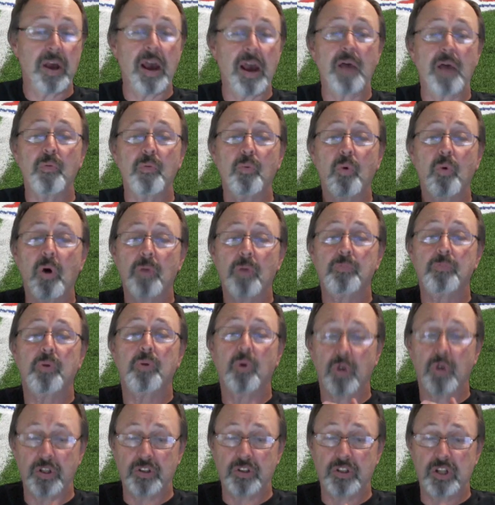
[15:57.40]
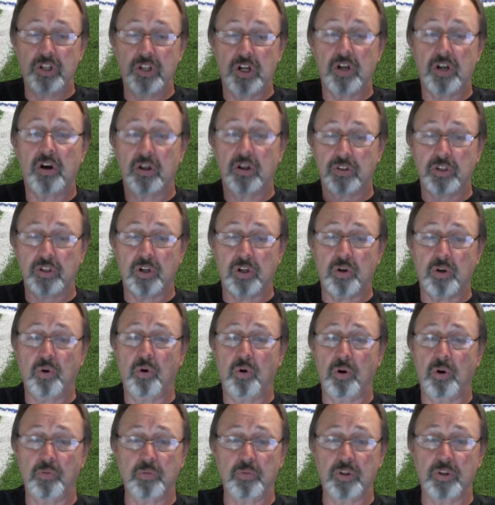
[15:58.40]
At what point do you cut the
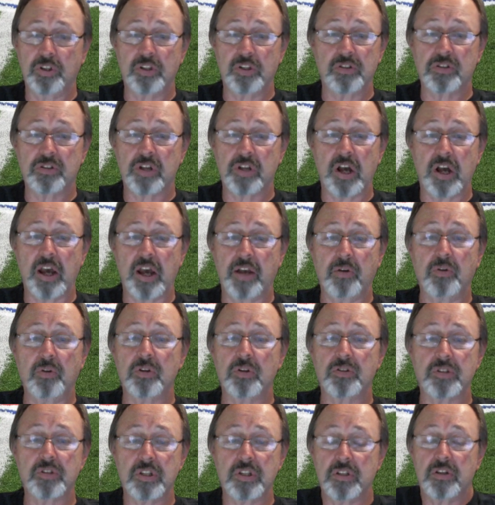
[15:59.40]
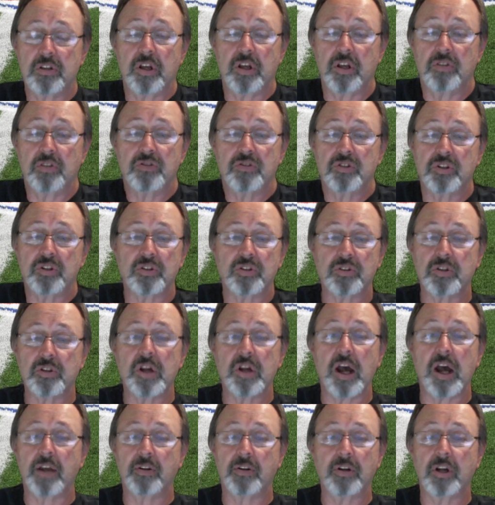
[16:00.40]
cord with this guy? Because he, he's just
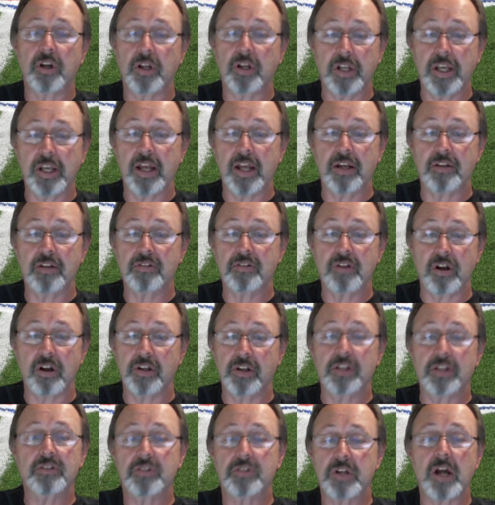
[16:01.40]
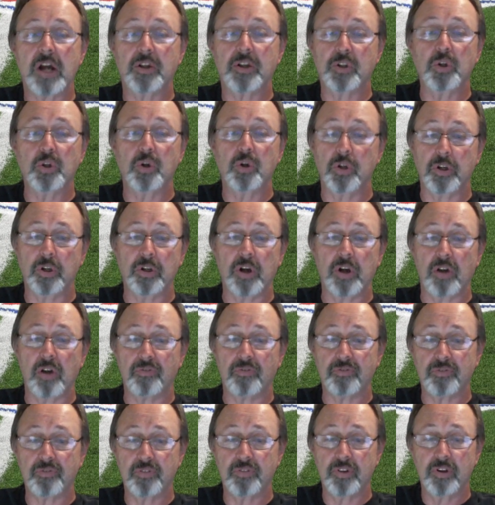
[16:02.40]
not going to get it done. He's not good
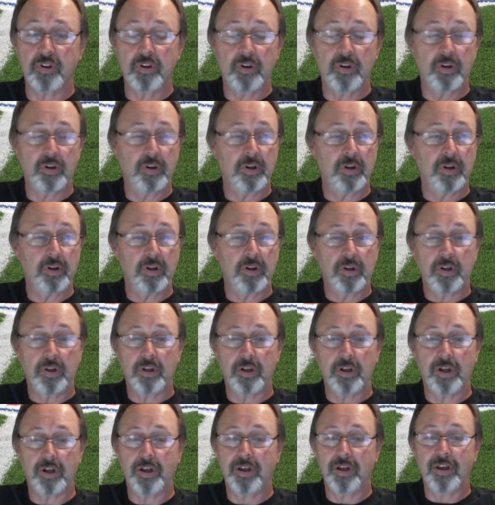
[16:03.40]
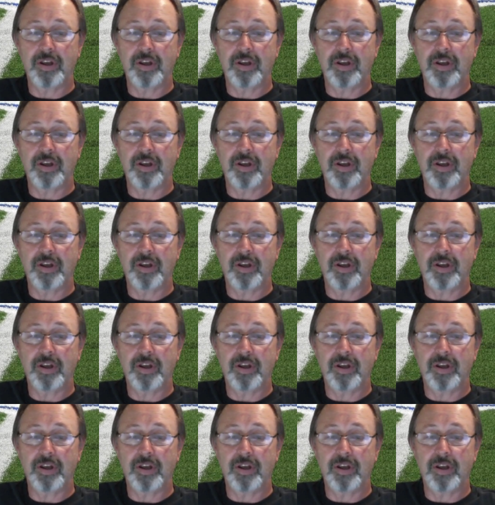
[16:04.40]
enough. Uh,